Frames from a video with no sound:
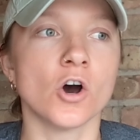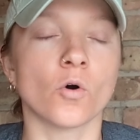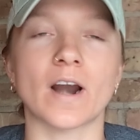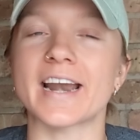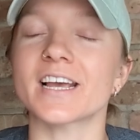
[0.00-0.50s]

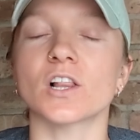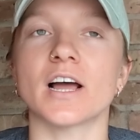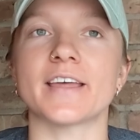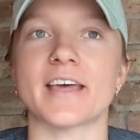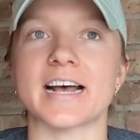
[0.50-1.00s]
or any
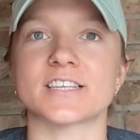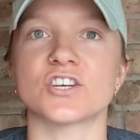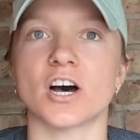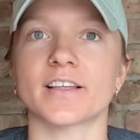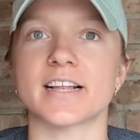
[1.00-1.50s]
client that has a
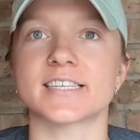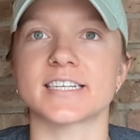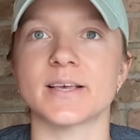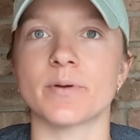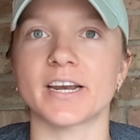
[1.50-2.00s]
dog that's
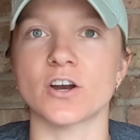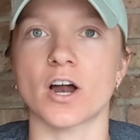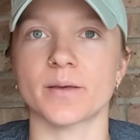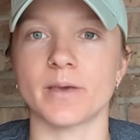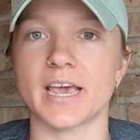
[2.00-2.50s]
exhibiting
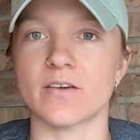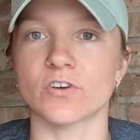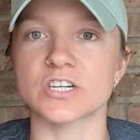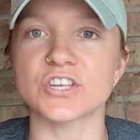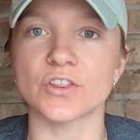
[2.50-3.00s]
naughty
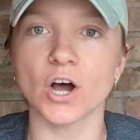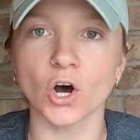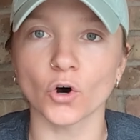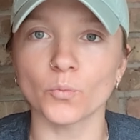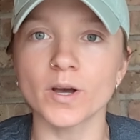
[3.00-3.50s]
behaviors in the
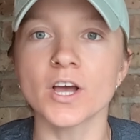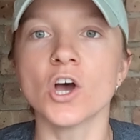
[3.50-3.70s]
home,